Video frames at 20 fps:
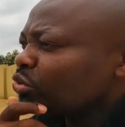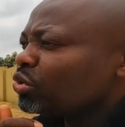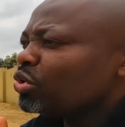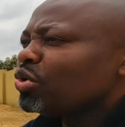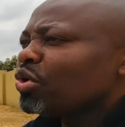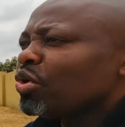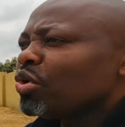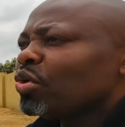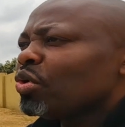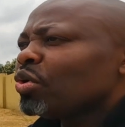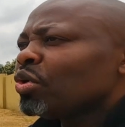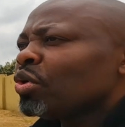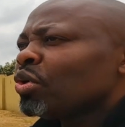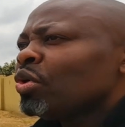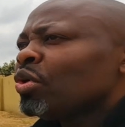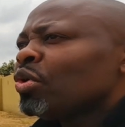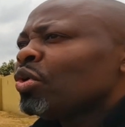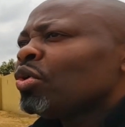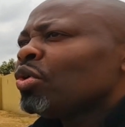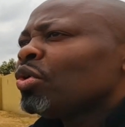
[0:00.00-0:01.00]
You
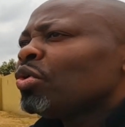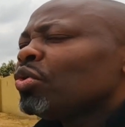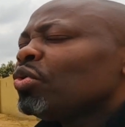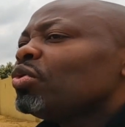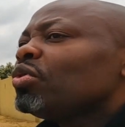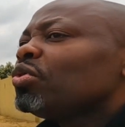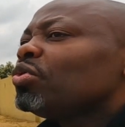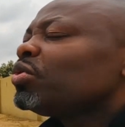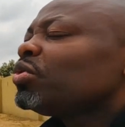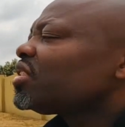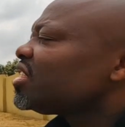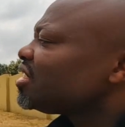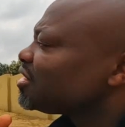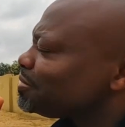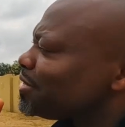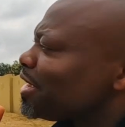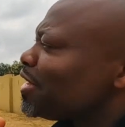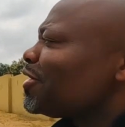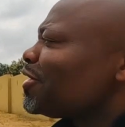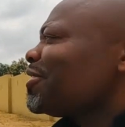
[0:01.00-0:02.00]
teach
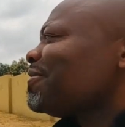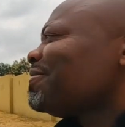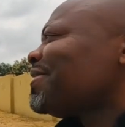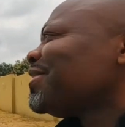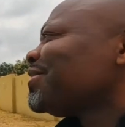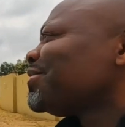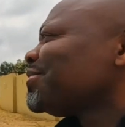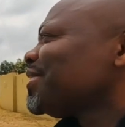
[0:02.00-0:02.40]
me a lot of things